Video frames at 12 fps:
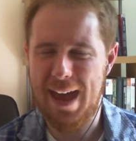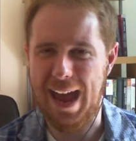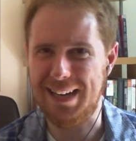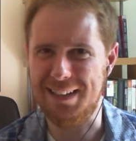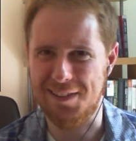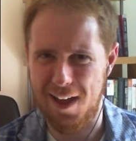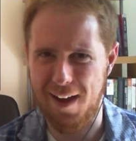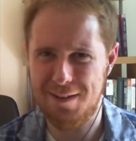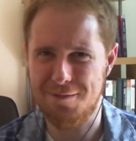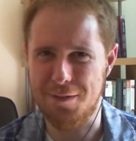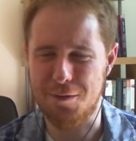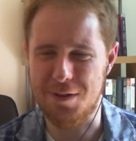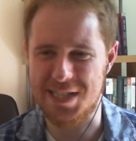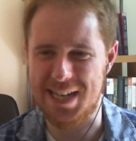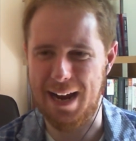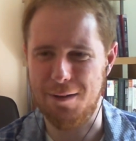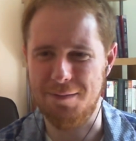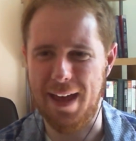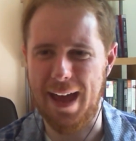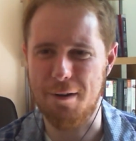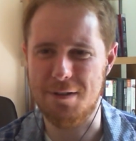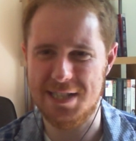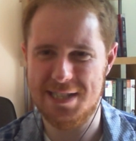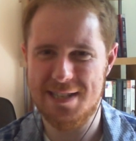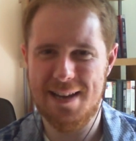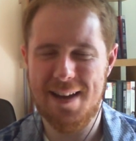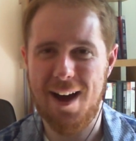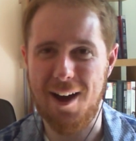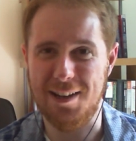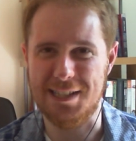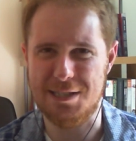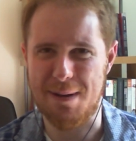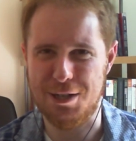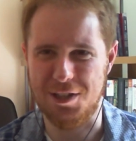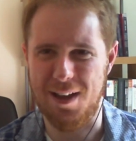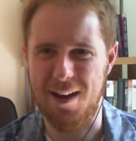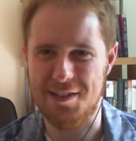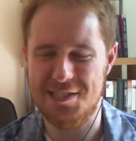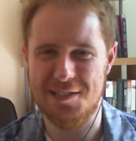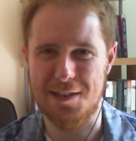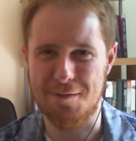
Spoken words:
any life that there is down there is highly specialised,